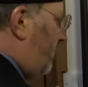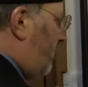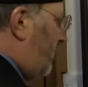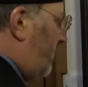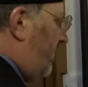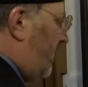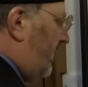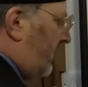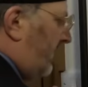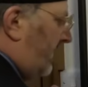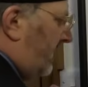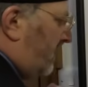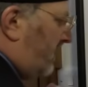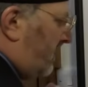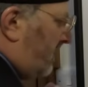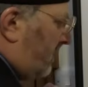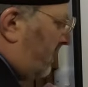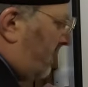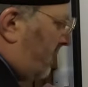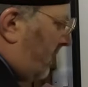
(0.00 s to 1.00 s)
of the Middle
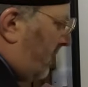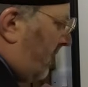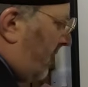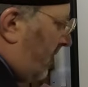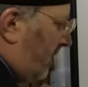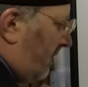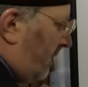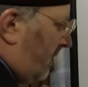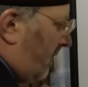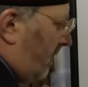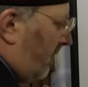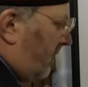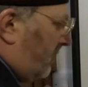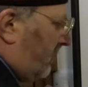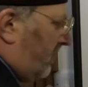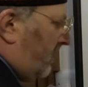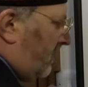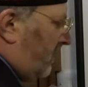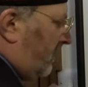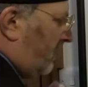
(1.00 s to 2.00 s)
East, so that
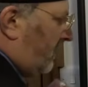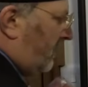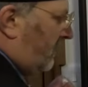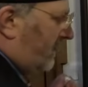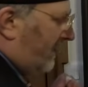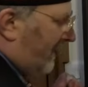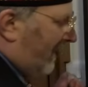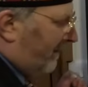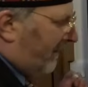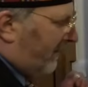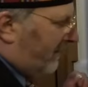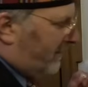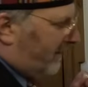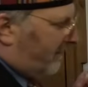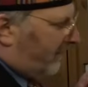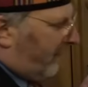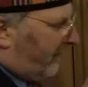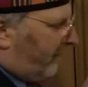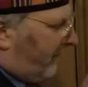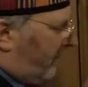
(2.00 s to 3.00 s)
goes into the Islamic
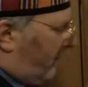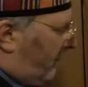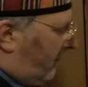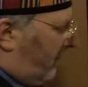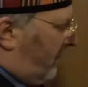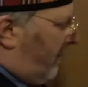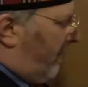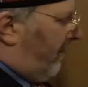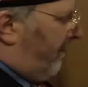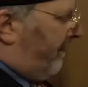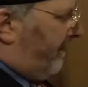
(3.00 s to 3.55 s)
civilization.